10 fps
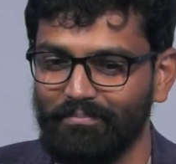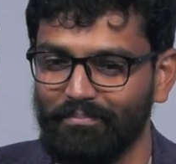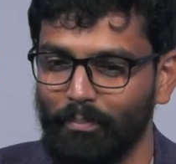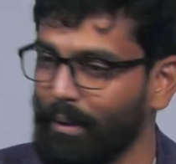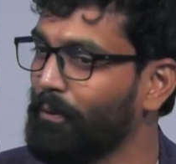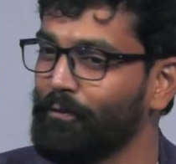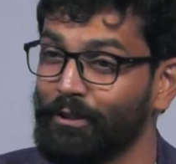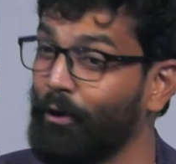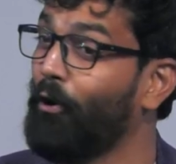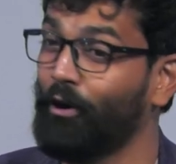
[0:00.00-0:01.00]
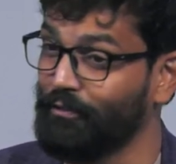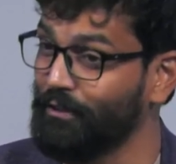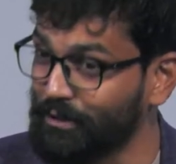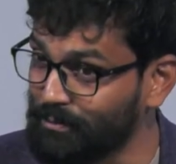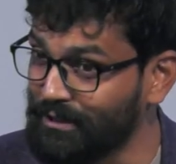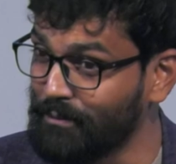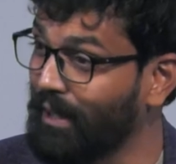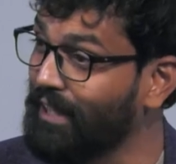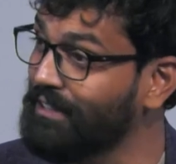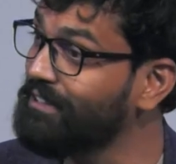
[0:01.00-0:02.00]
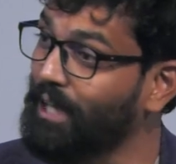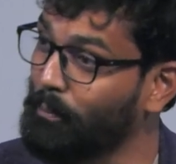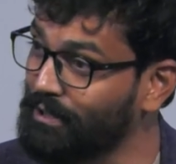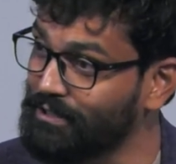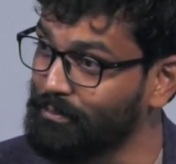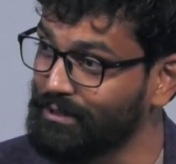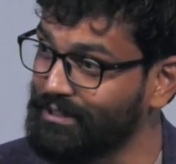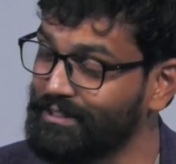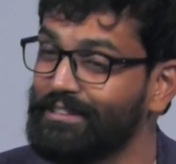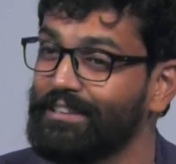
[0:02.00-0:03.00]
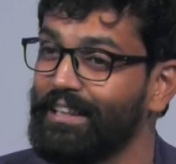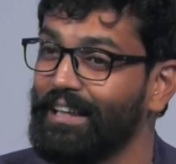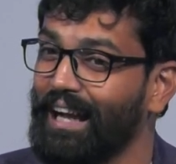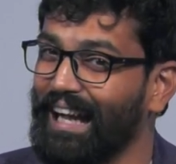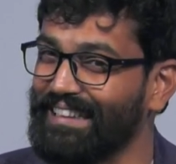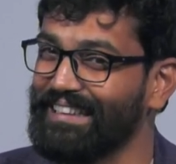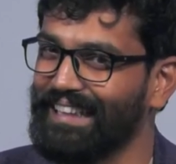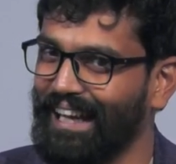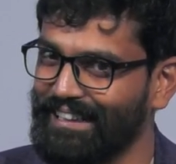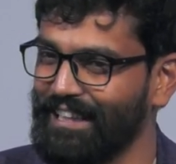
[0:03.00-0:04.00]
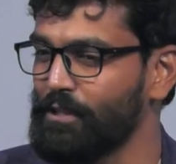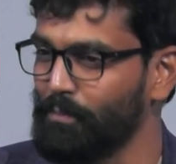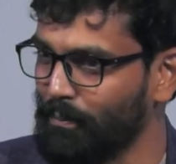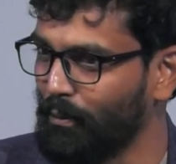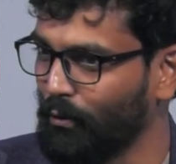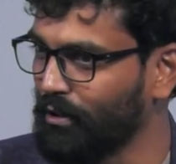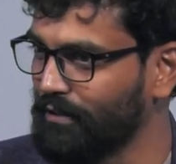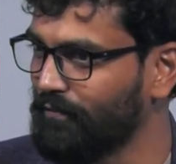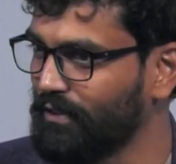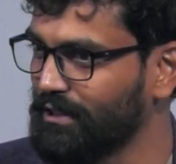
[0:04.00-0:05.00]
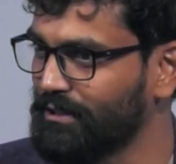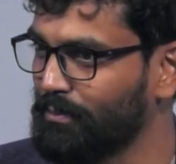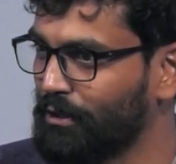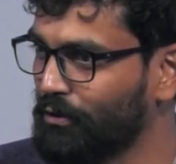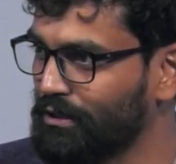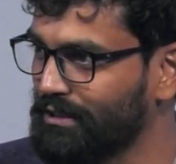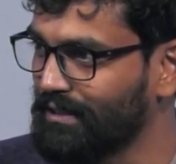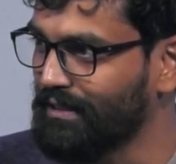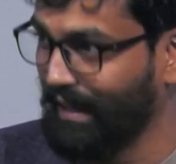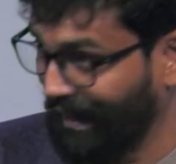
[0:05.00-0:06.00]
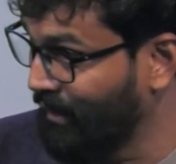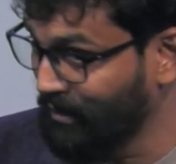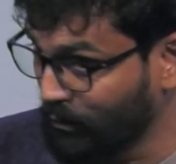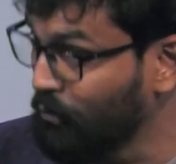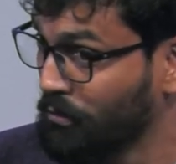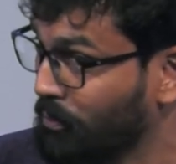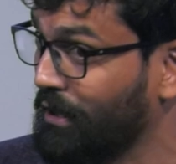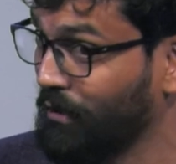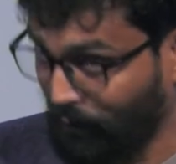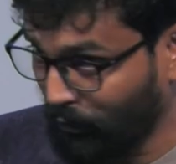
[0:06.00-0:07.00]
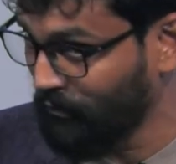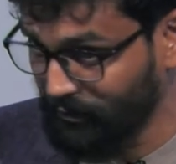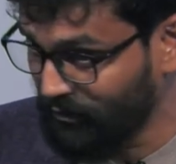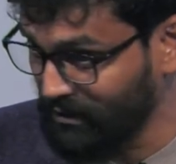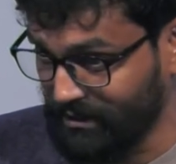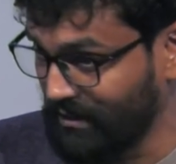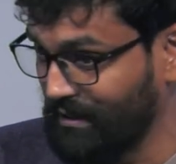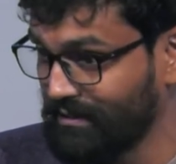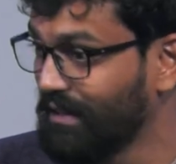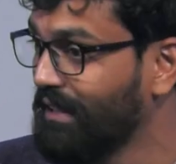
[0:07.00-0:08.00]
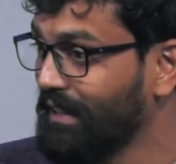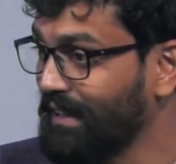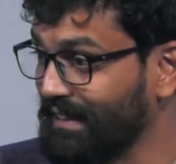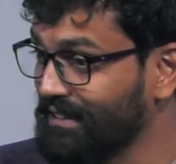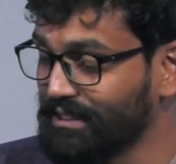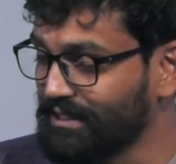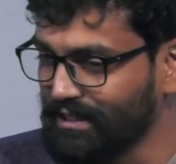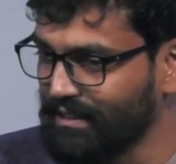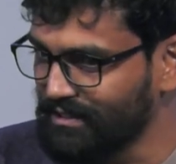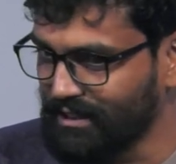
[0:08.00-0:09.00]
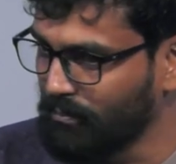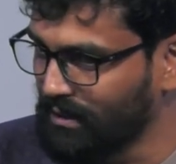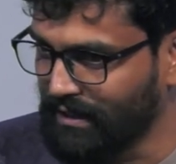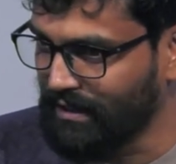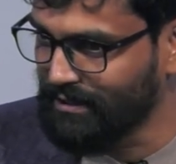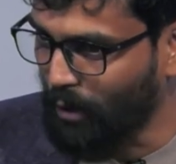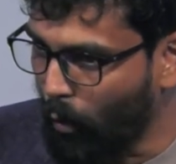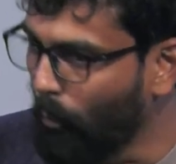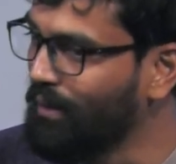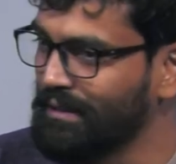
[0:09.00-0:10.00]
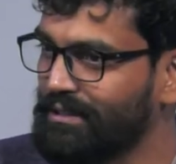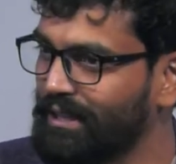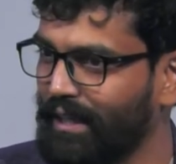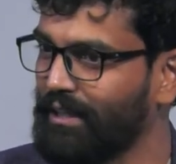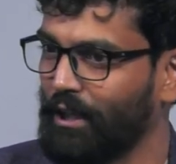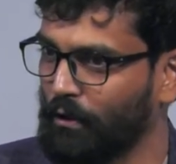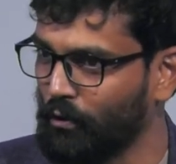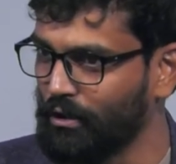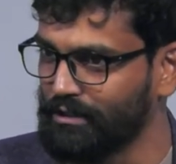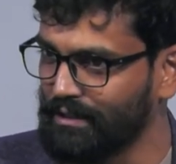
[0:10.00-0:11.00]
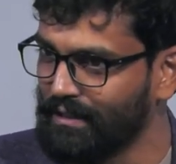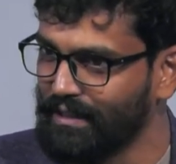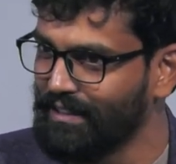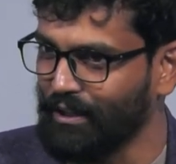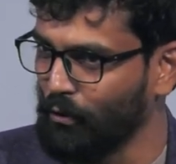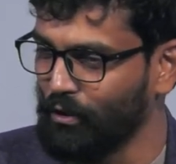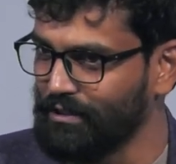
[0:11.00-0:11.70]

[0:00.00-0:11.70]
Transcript: people with a lot of investment in making this happen as a business. I think that has to be broken first, because AI could mean a lot of different things. It is something as open as saying technology. Technology